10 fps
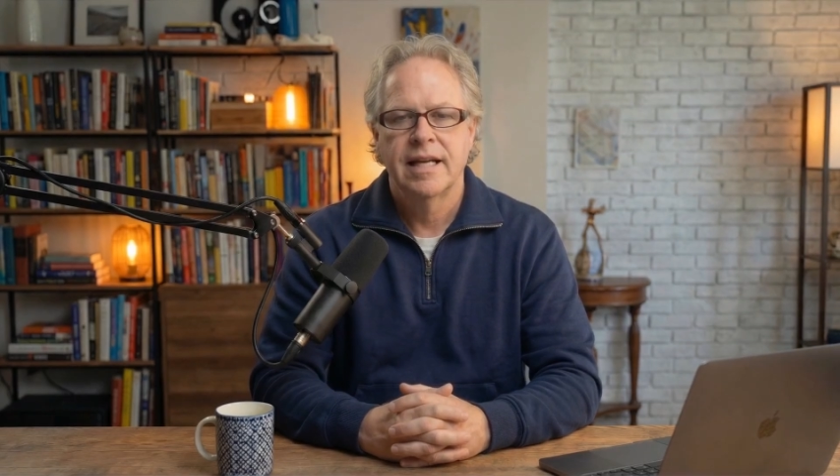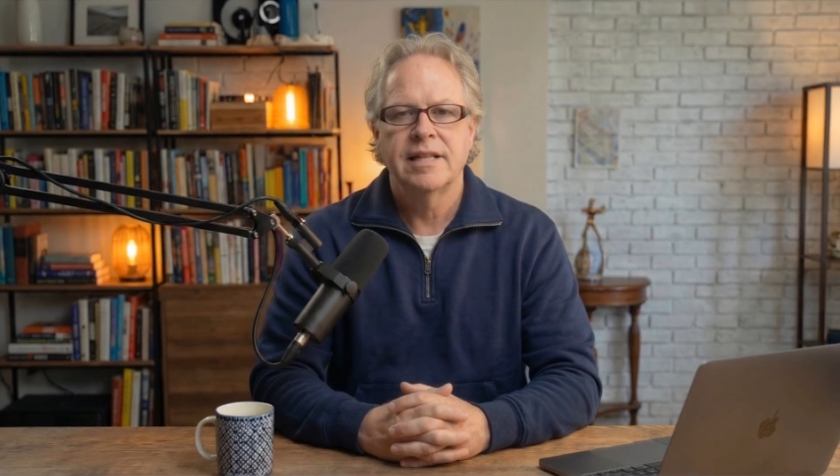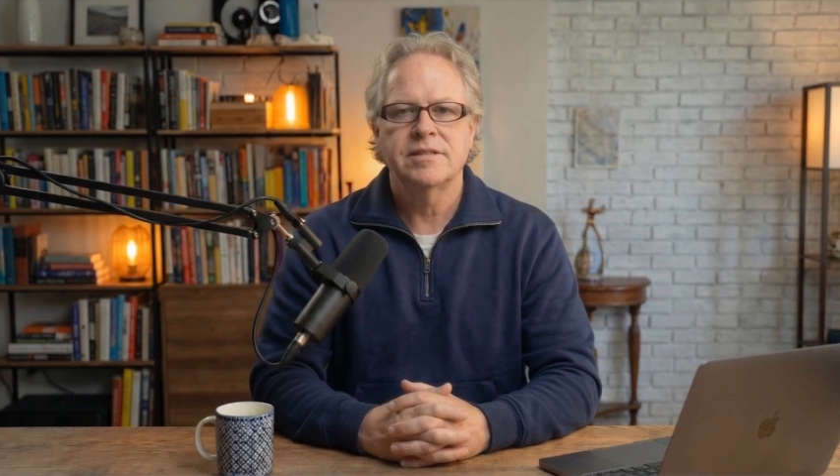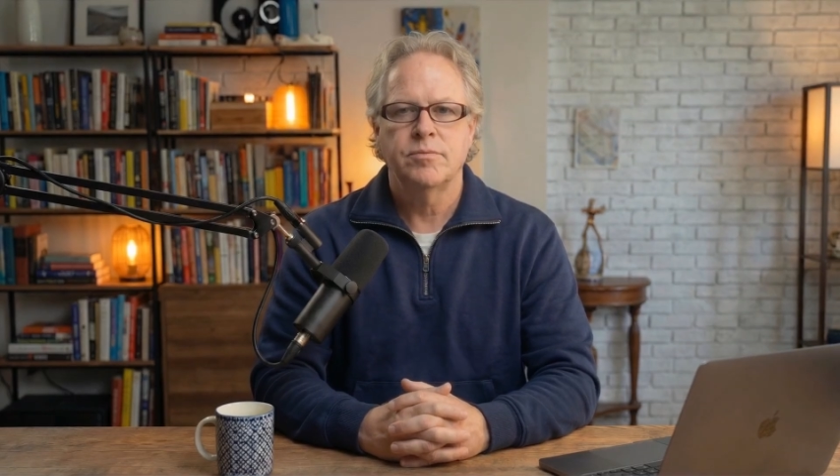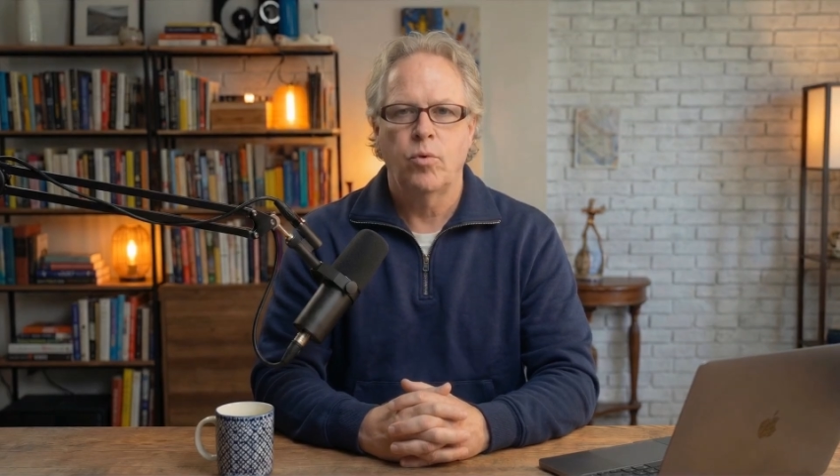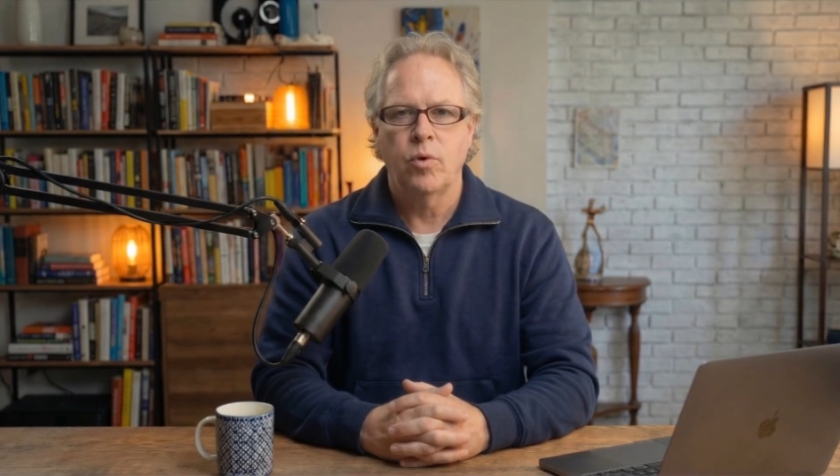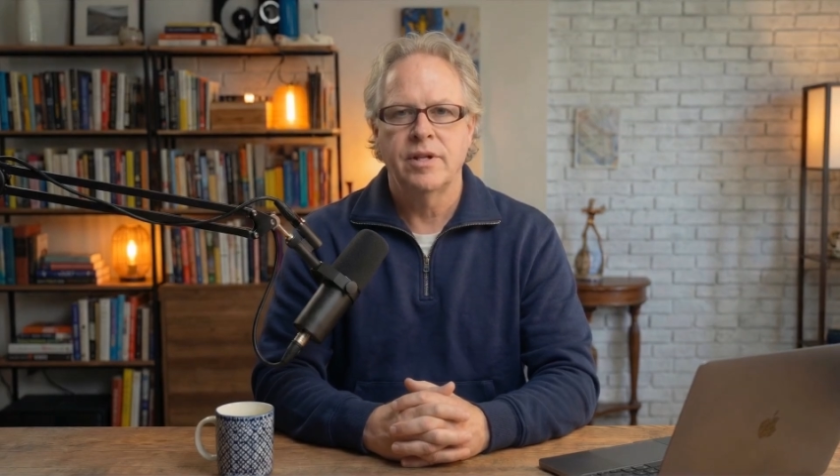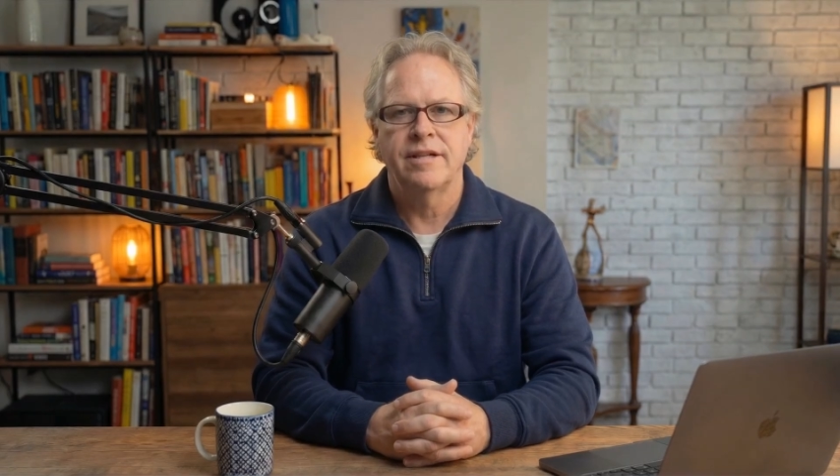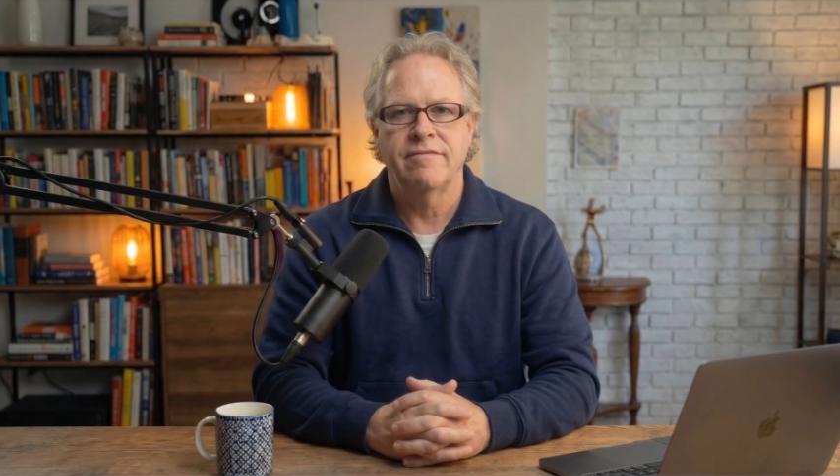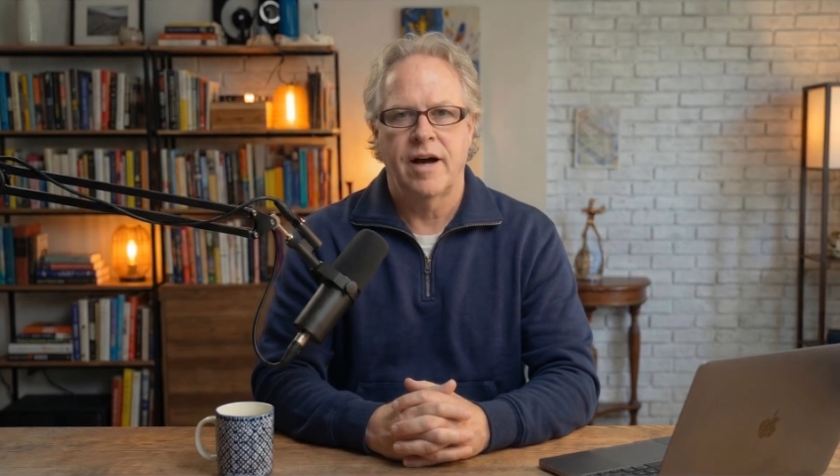in a
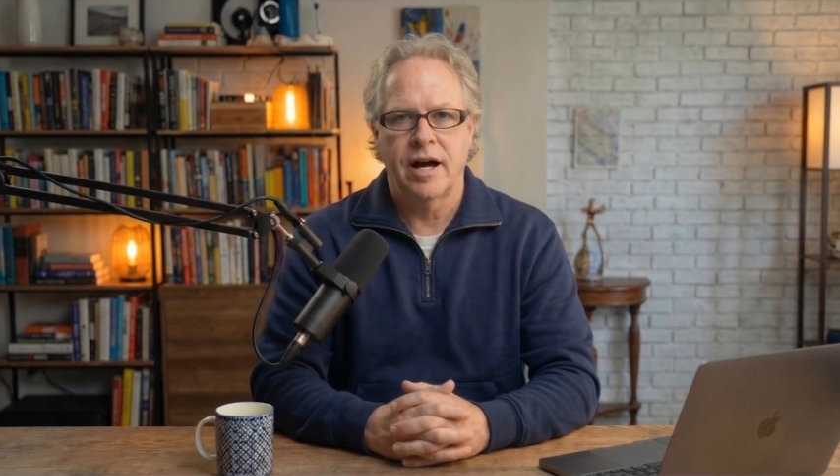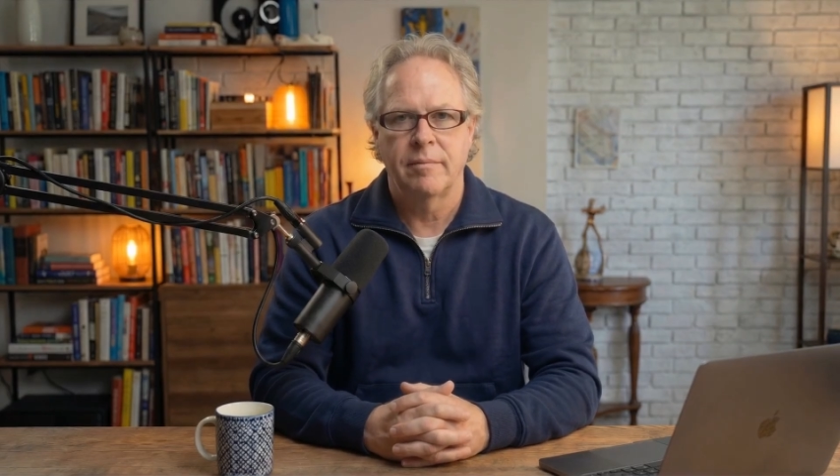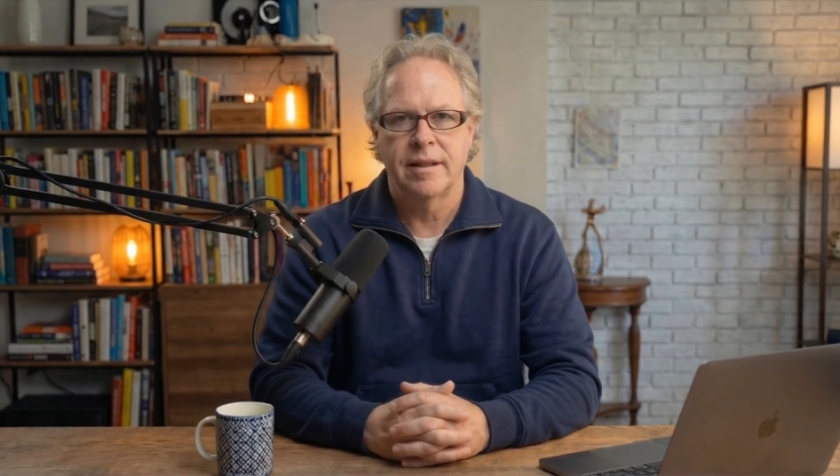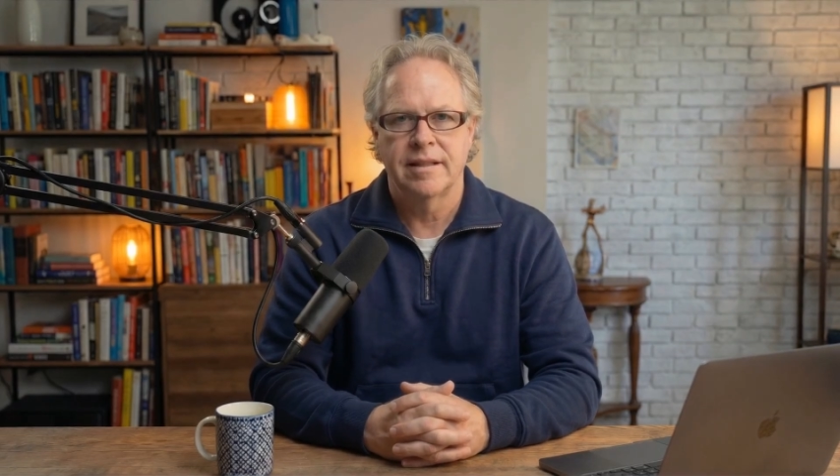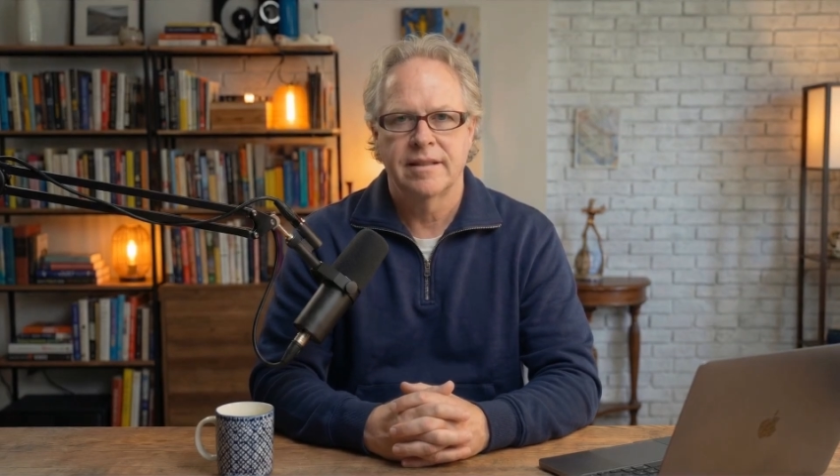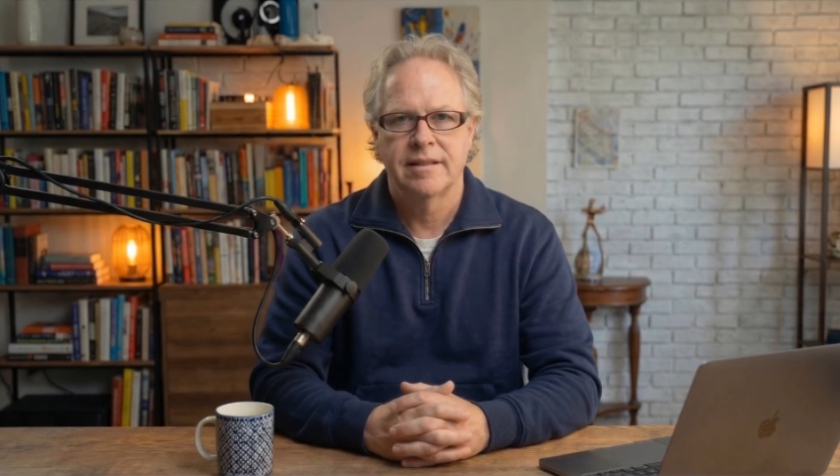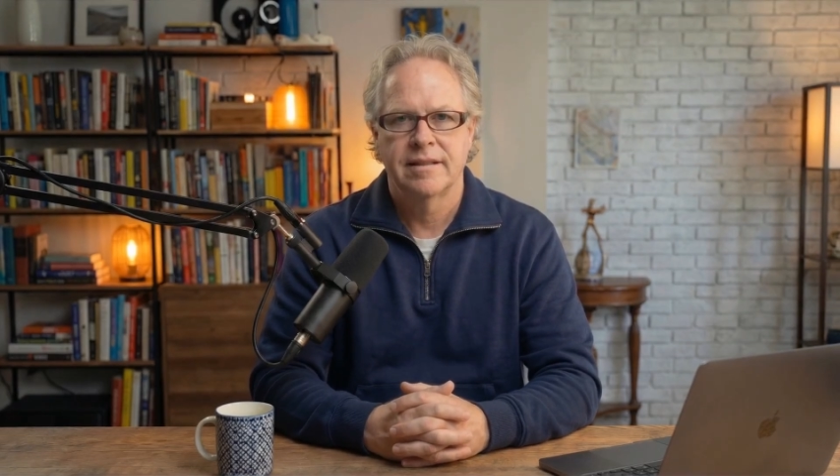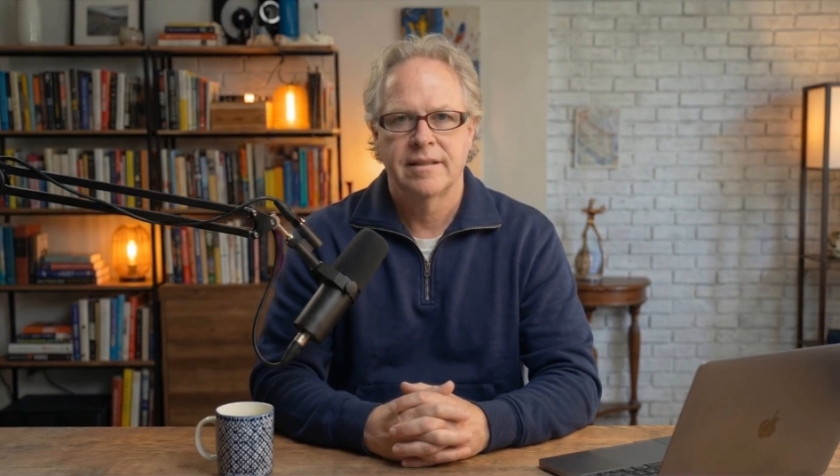supported environment.